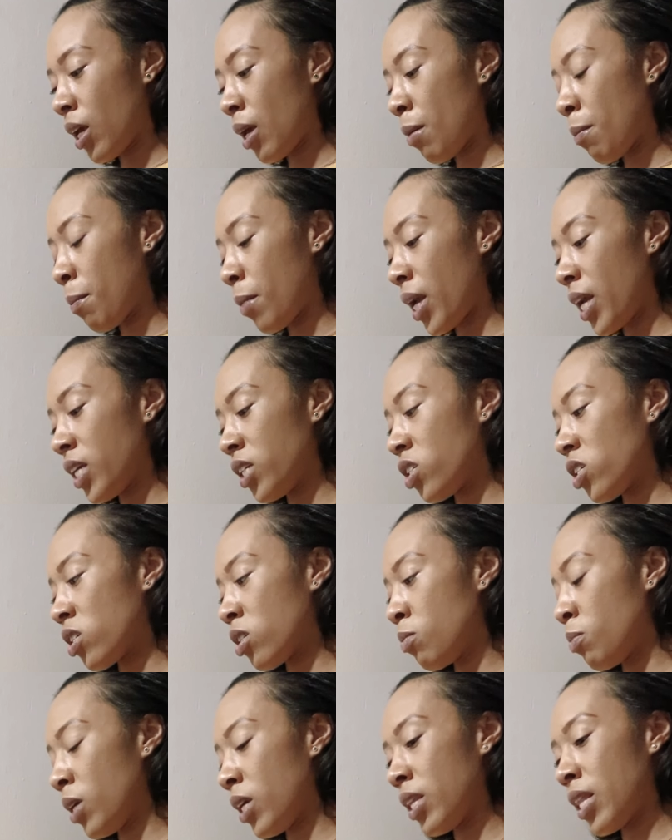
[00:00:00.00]
It may
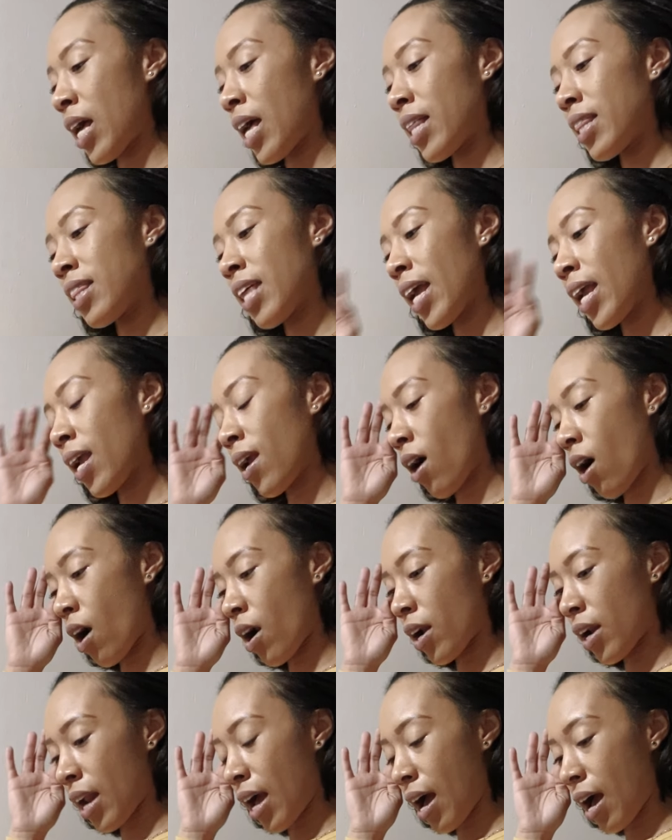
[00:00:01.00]
just be that they
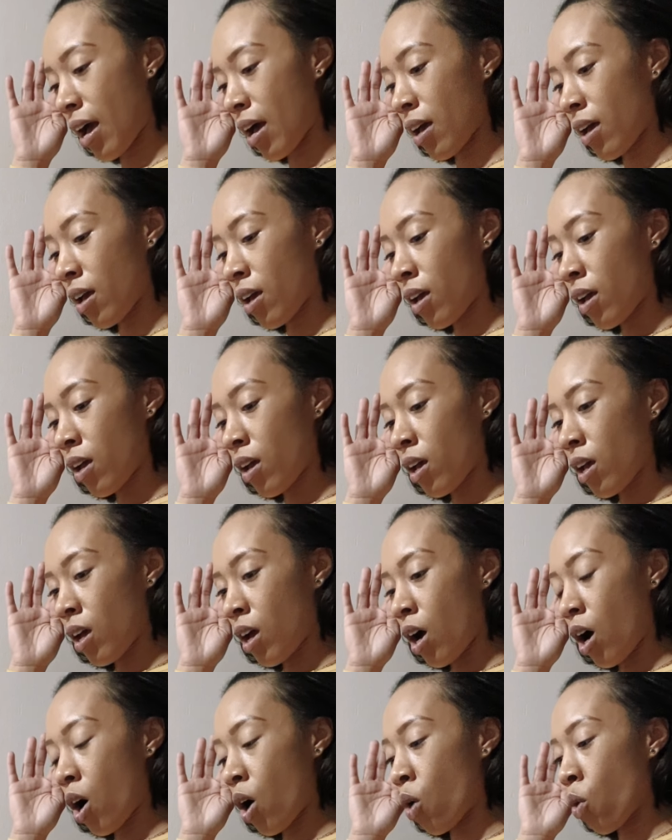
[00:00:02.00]
are not
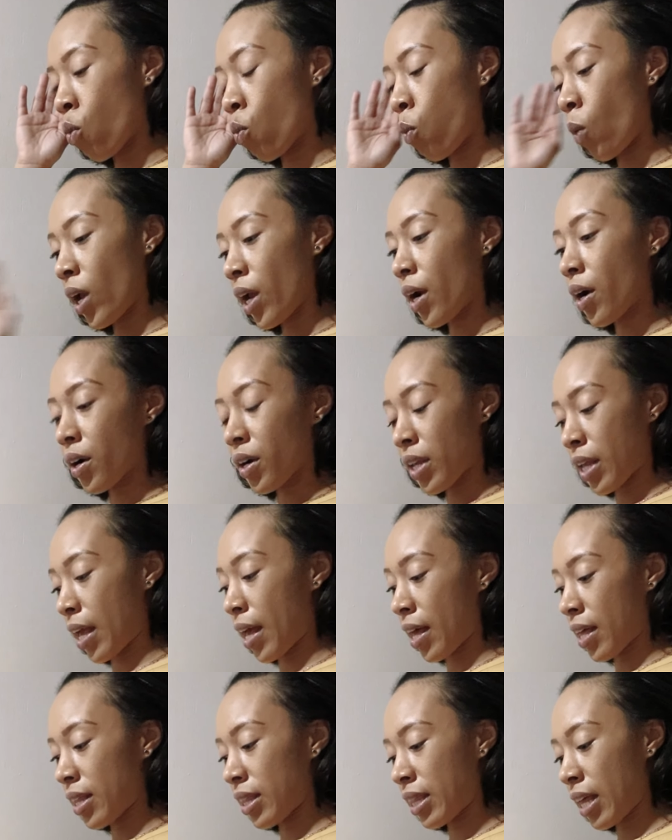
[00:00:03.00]
aware yet.